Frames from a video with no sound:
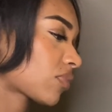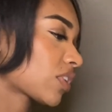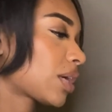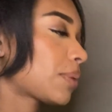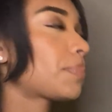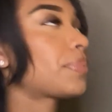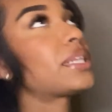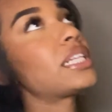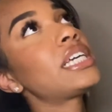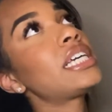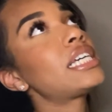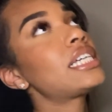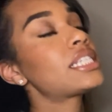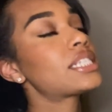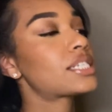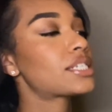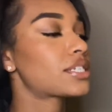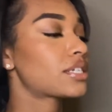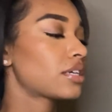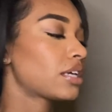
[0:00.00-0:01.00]

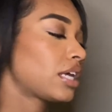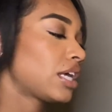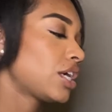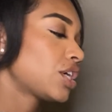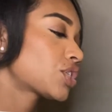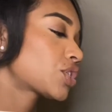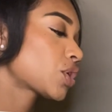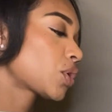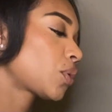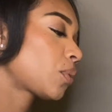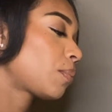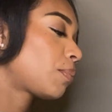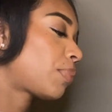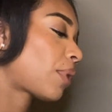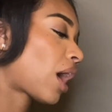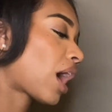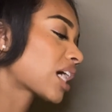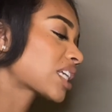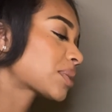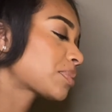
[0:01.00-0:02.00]
Pleats. So
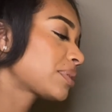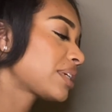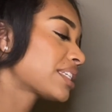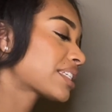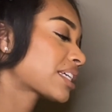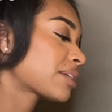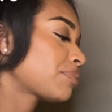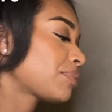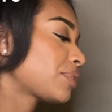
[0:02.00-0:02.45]
box pleats can be